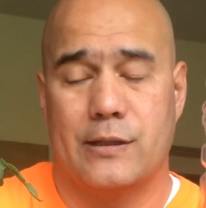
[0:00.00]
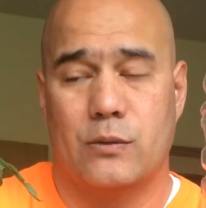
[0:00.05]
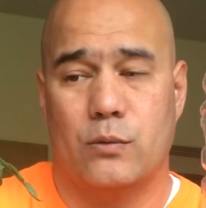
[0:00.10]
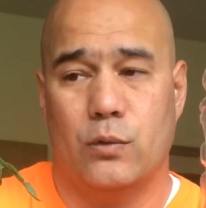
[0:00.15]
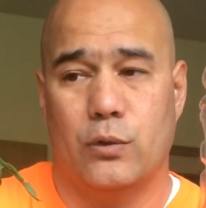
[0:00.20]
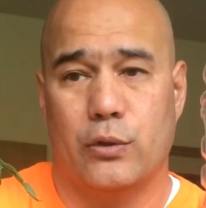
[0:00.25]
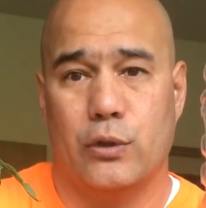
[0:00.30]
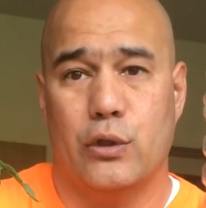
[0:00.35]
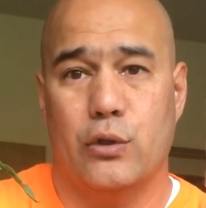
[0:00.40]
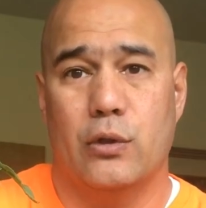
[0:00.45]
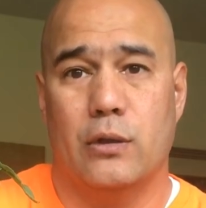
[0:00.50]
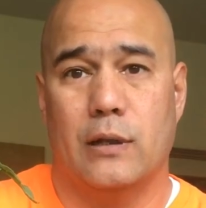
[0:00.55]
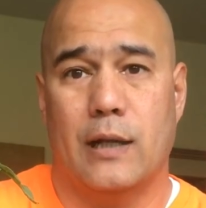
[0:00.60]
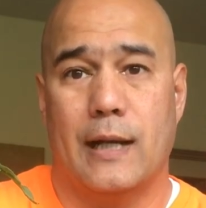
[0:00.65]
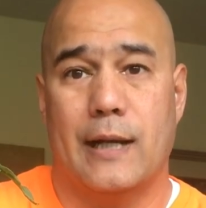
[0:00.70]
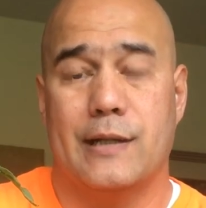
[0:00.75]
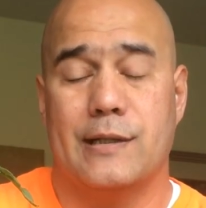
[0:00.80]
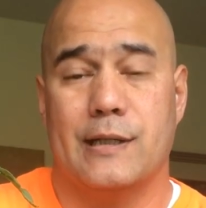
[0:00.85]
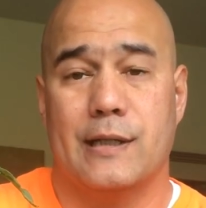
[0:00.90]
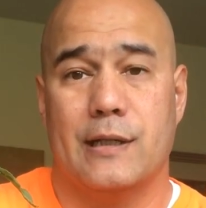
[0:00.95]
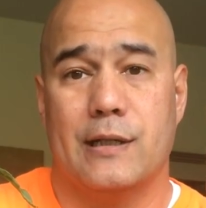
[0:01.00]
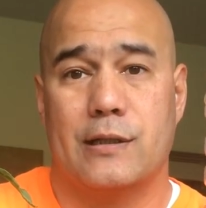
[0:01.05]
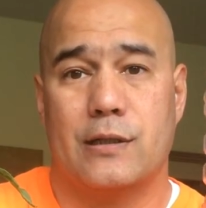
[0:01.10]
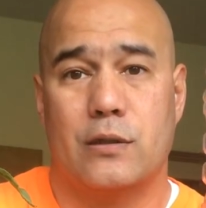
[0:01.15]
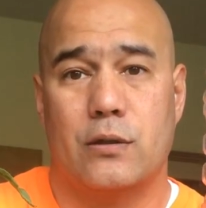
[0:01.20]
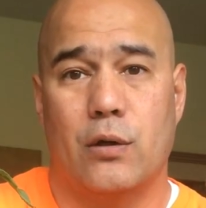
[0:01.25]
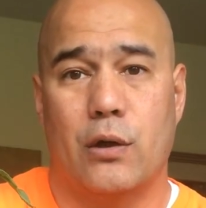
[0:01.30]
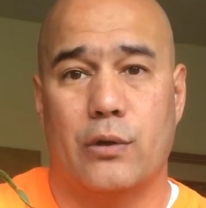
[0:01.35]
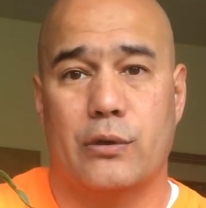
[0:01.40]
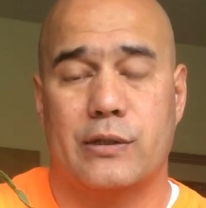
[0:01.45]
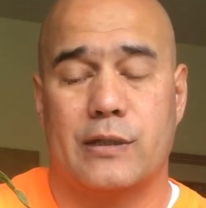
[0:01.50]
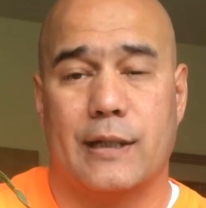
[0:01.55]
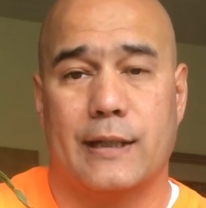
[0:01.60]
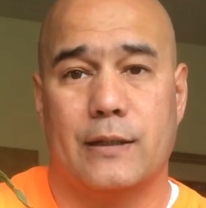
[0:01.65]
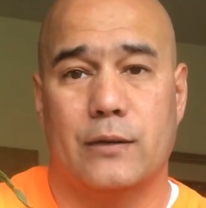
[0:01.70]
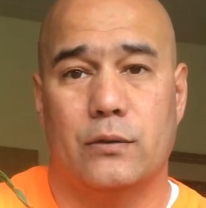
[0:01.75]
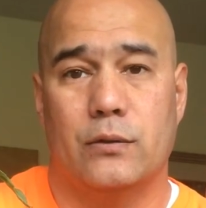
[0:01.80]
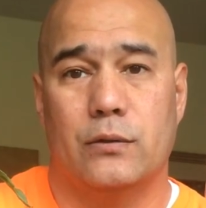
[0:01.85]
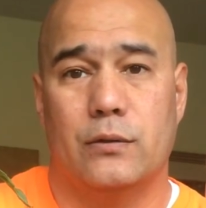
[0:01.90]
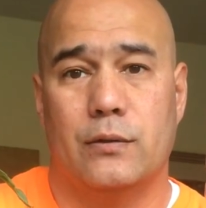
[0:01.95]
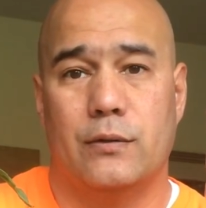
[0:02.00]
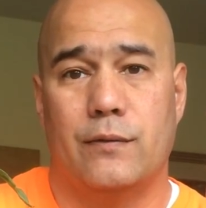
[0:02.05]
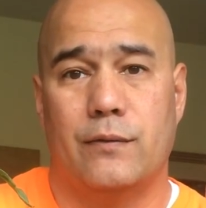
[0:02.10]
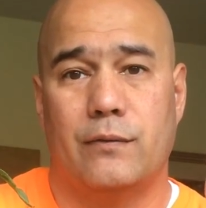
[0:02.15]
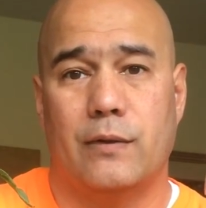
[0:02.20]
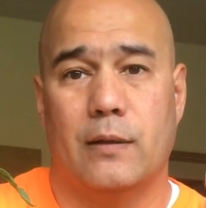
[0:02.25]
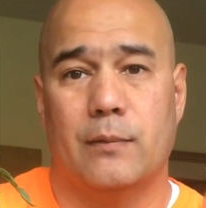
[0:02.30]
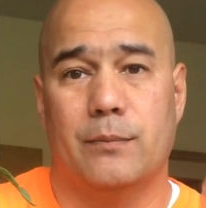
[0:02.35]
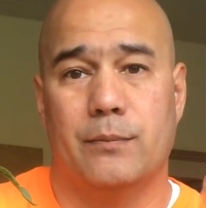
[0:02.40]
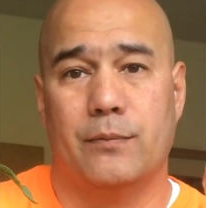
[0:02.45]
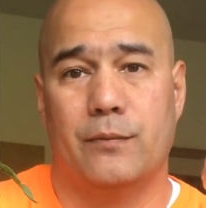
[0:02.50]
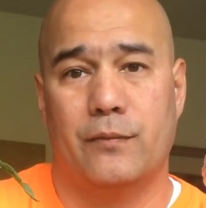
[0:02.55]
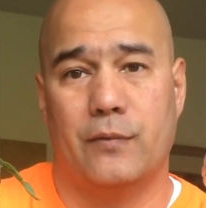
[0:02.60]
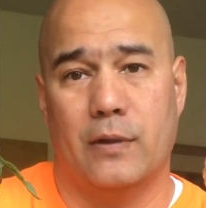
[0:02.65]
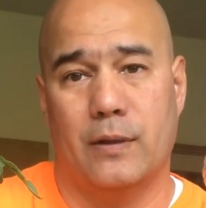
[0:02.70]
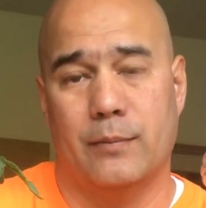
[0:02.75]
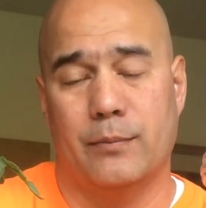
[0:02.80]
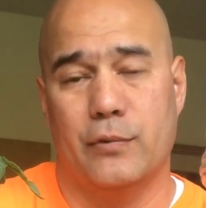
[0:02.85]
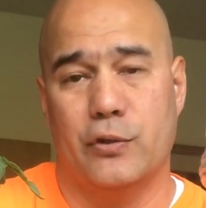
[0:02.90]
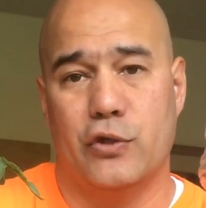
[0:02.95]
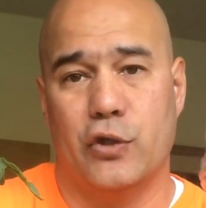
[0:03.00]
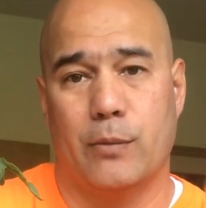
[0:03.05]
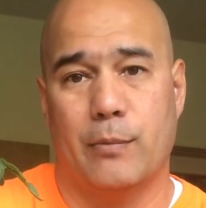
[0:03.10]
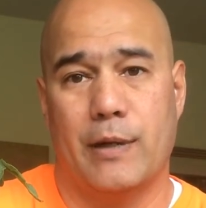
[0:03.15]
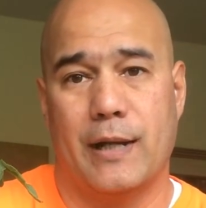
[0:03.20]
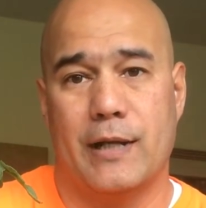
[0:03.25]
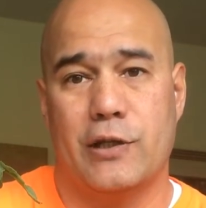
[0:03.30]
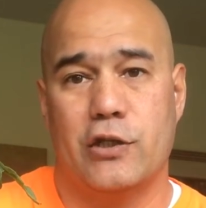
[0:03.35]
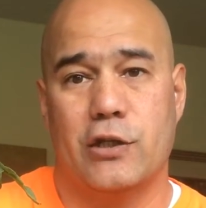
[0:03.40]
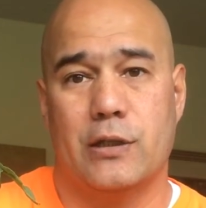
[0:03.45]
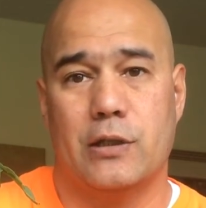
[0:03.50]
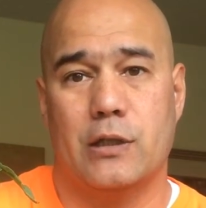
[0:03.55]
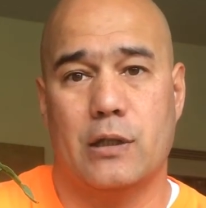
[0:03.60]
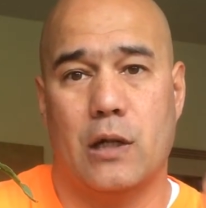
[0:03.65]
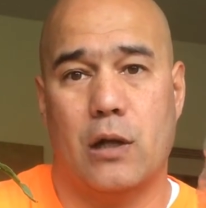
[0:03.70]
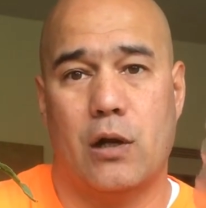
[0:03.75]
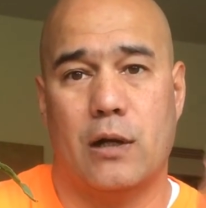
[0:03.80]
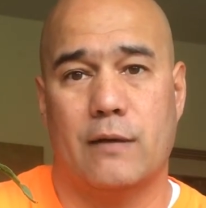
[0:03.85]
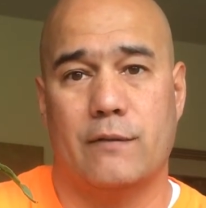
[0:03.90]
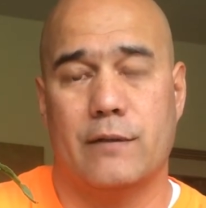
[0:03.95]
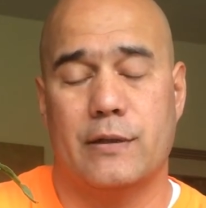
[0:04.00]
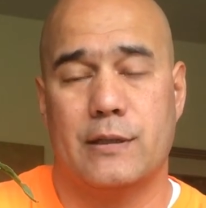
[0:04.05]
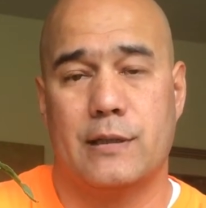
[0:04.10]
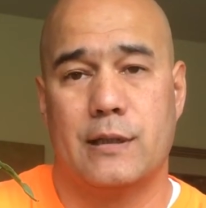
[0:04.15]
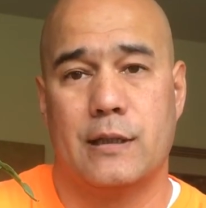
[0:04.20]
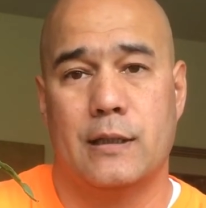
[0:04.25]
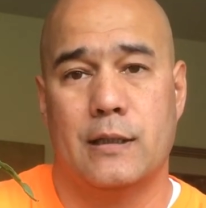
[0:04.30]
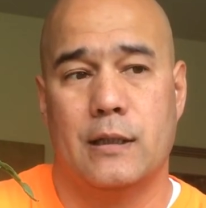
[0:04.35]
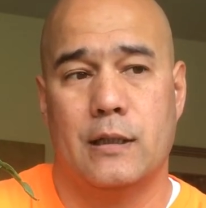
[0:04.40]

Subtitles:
will utilize in its growth cycle from germination to harvest.